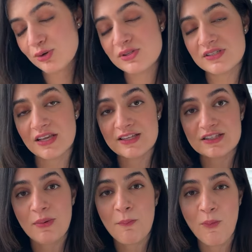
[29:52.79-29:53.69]

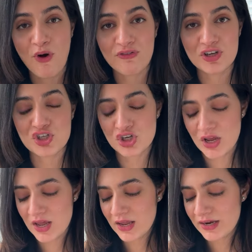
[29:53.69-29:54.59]
06 Mauvish.
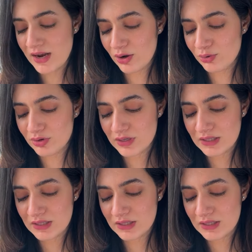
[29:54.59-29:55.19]
Now,